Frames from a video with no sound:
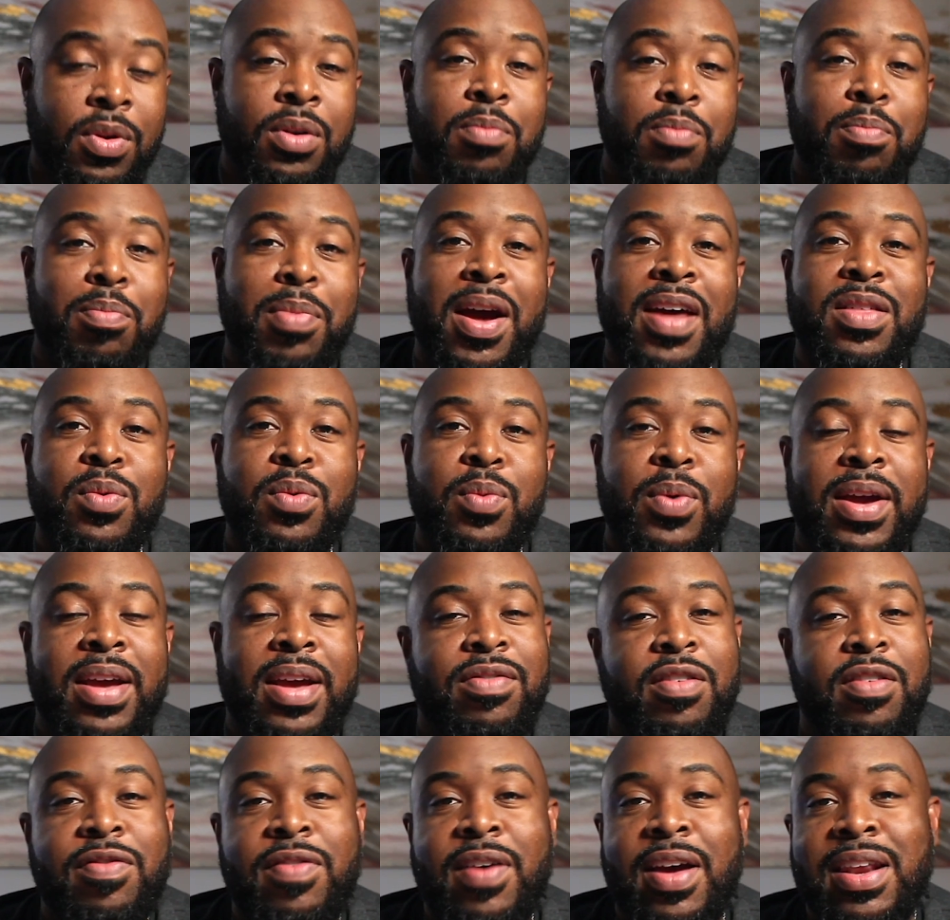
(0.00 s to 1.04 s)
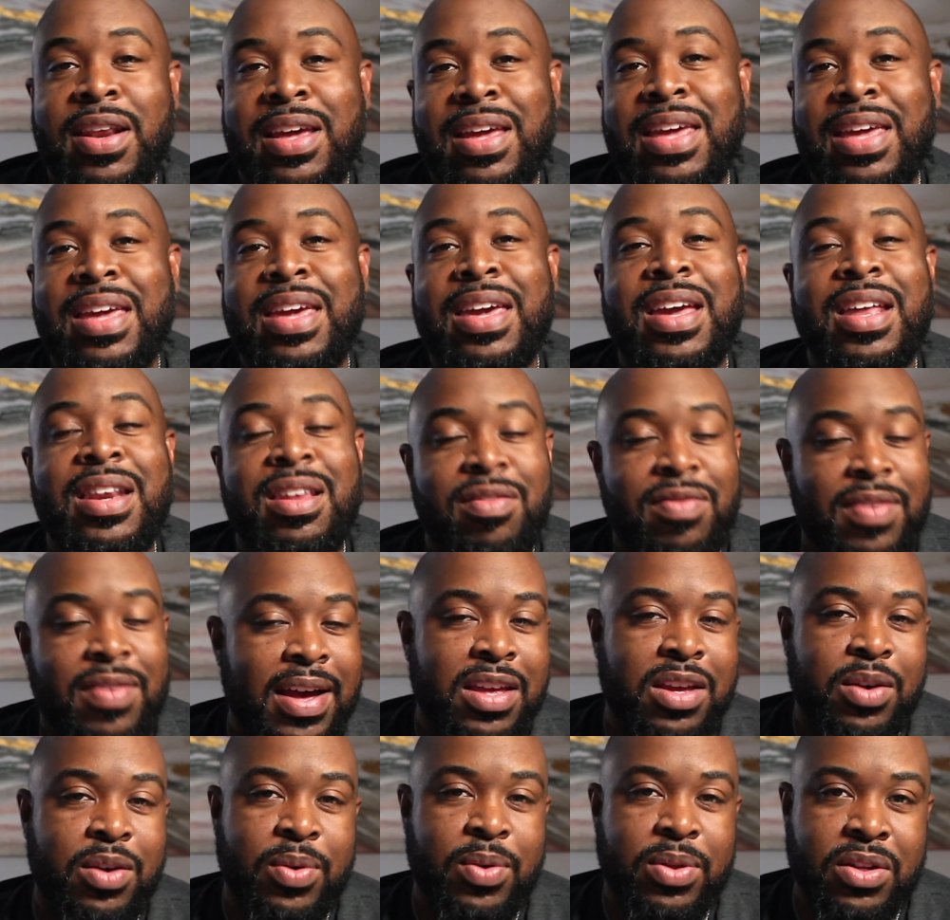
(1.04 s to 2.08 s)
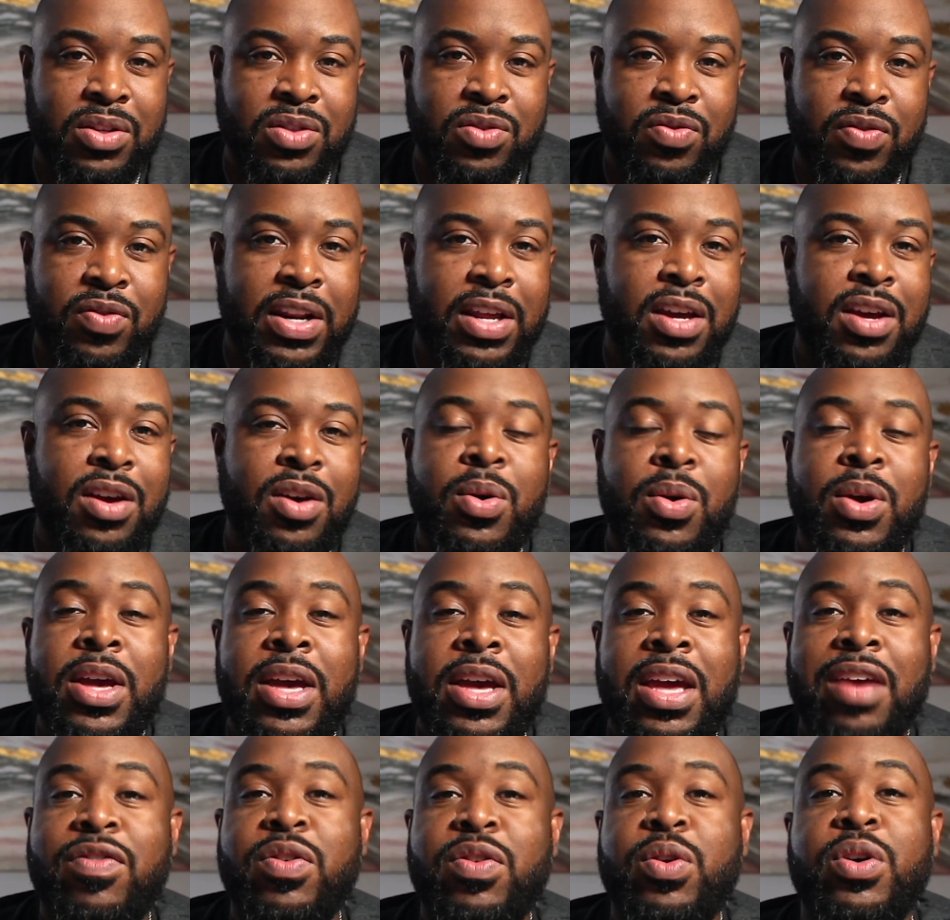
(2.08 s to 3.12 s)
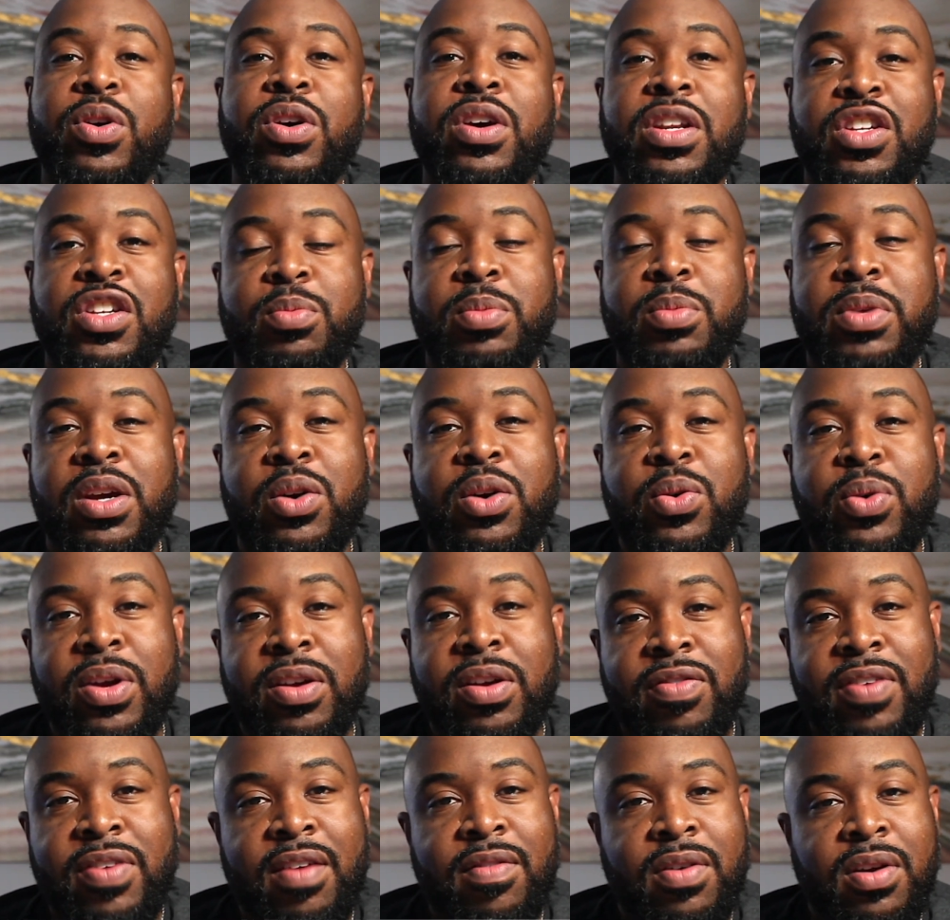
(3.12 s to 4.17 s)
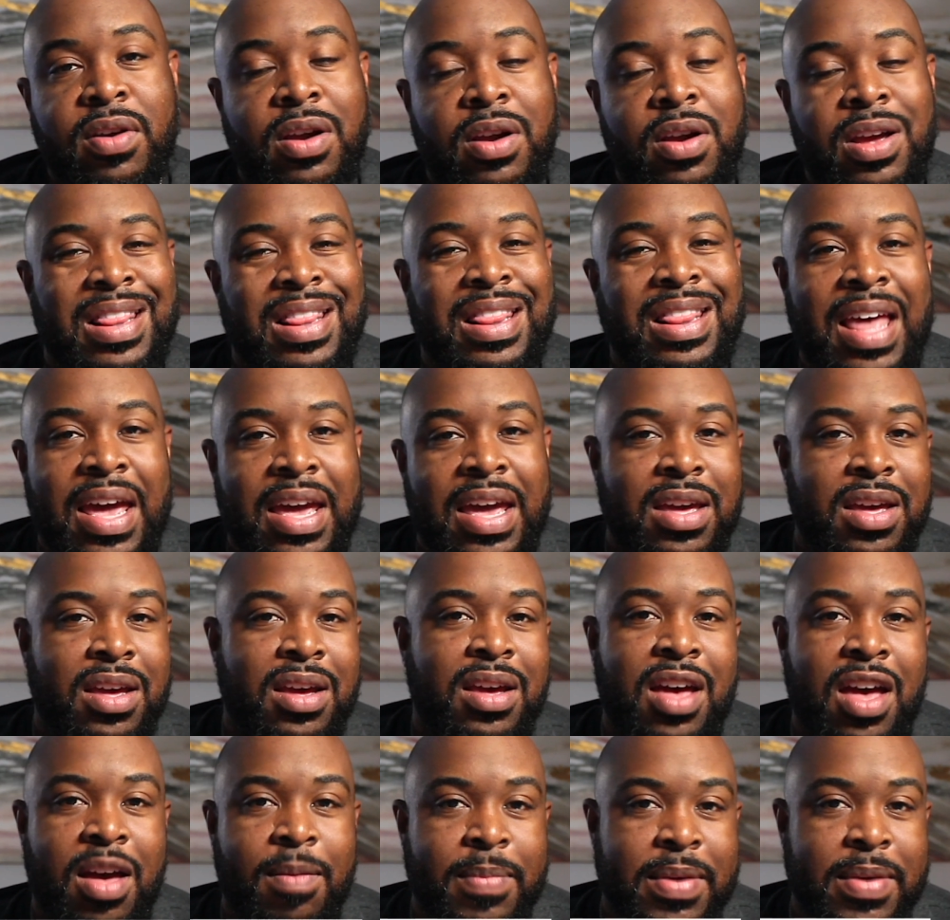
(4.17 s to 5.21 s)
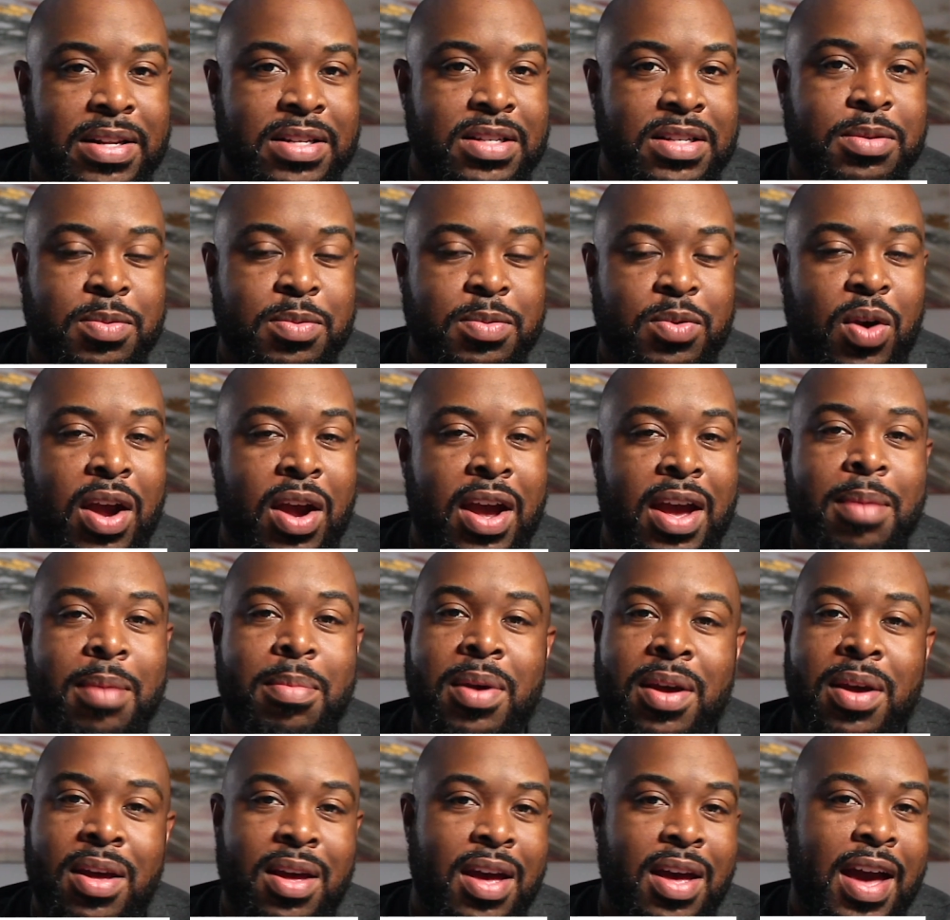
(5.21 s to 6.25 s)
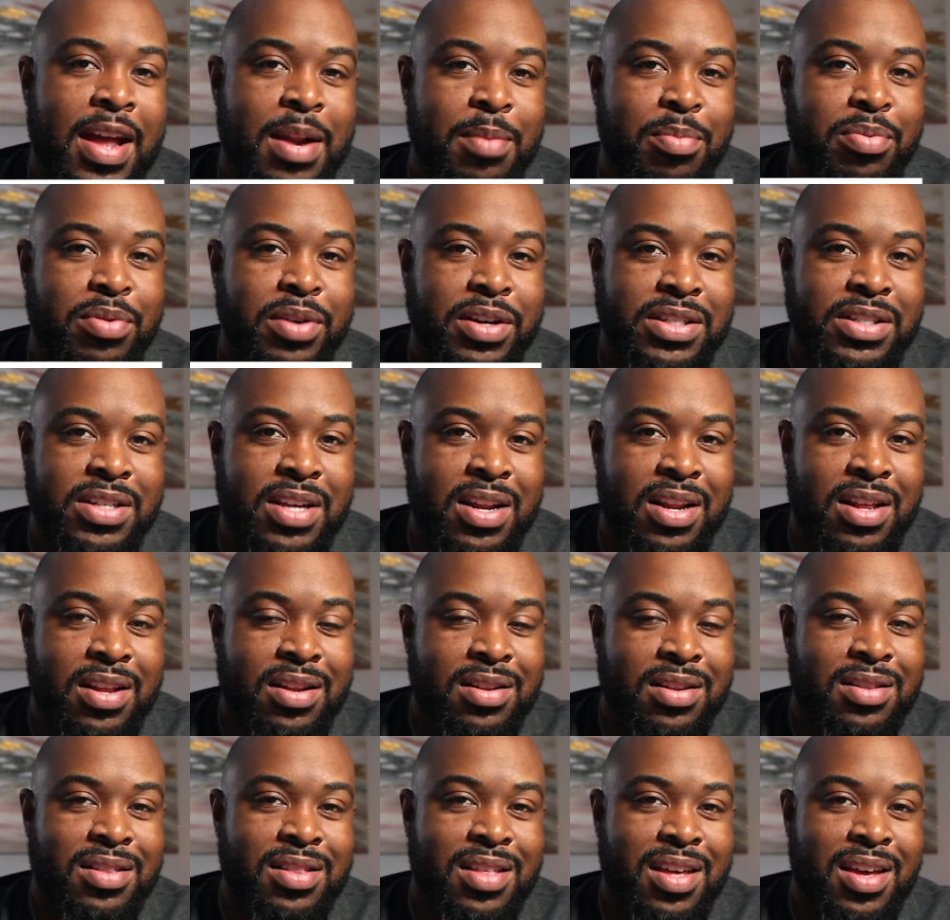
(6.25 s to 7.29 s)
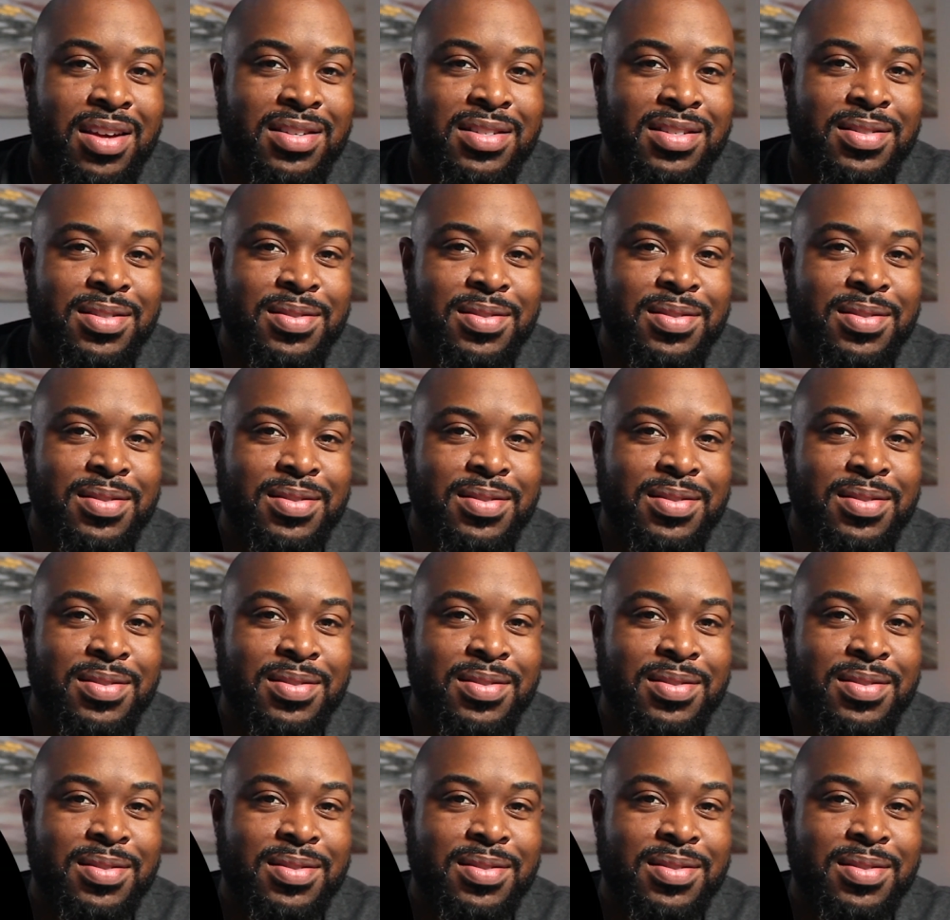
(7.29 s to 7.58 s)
By the way, if you're finding any value in this video, if you could do me a quick favor, like, comment, subscribe, I'd appreciate it. Thanks.